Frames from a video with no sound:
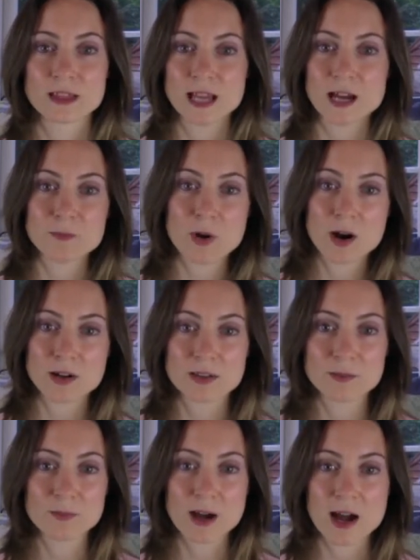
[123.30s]
that part of
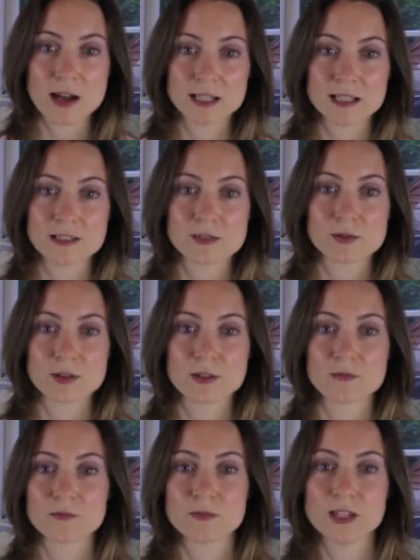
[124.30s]
the body sort
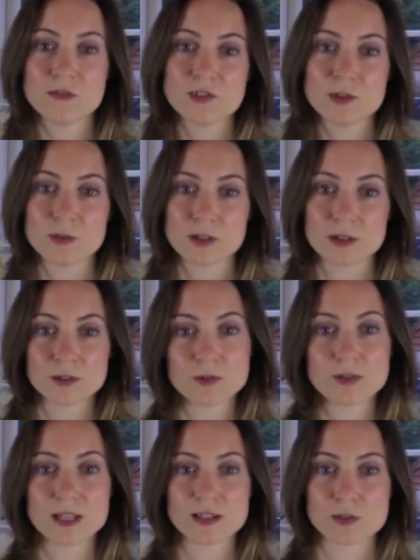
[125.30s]
of gives you a clue
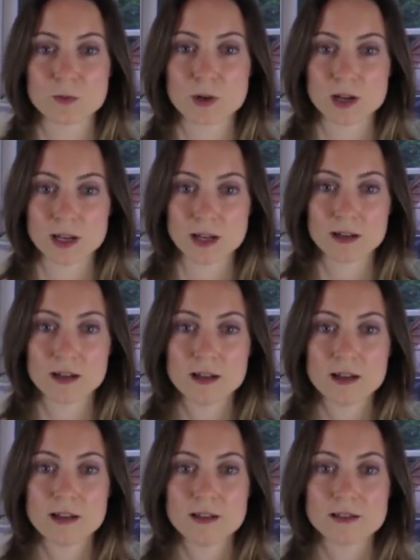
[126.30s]
that it's working.
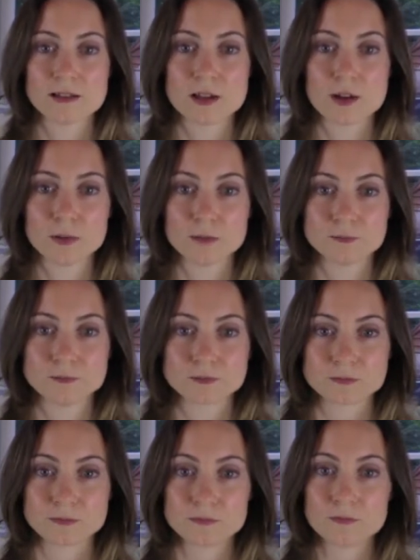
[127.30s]
So
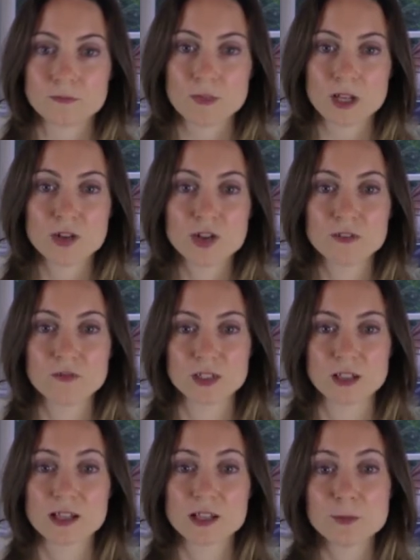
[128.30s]
you're going to
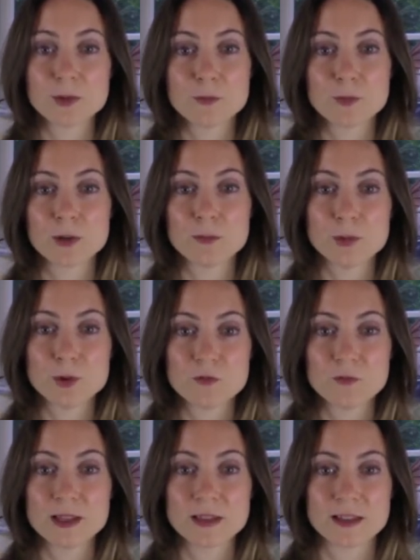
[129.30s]
feel a little bit more
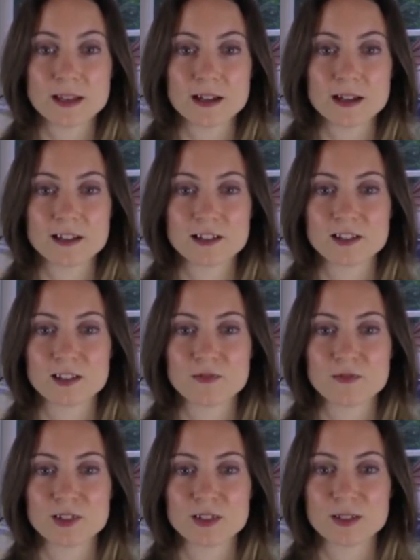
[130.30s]
movement there. You're going to
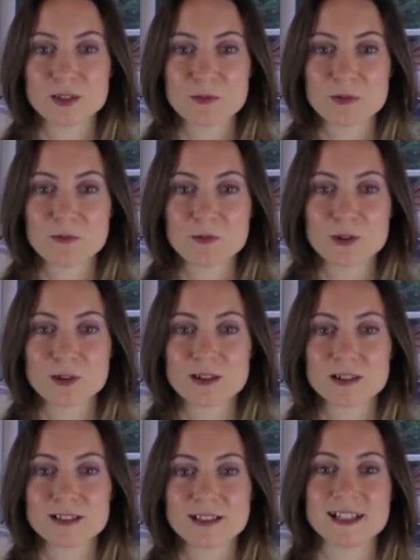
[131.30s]
feel a little bit
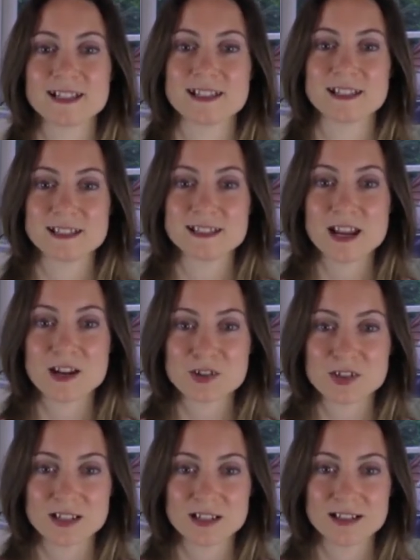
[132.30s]
more like
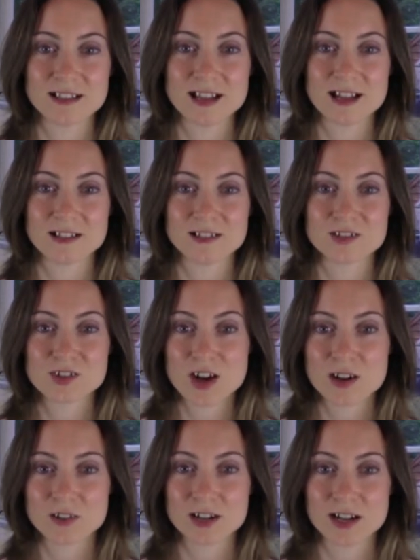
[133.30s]
sensation in that
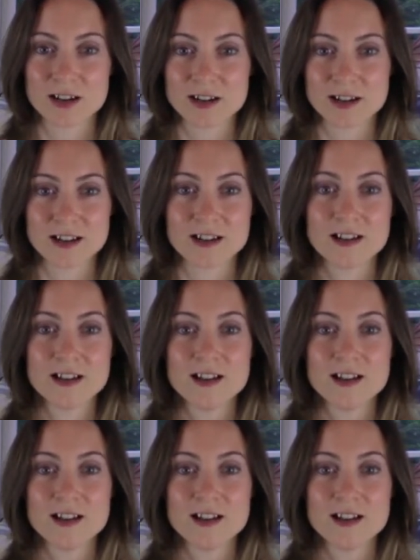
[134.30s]
chakra area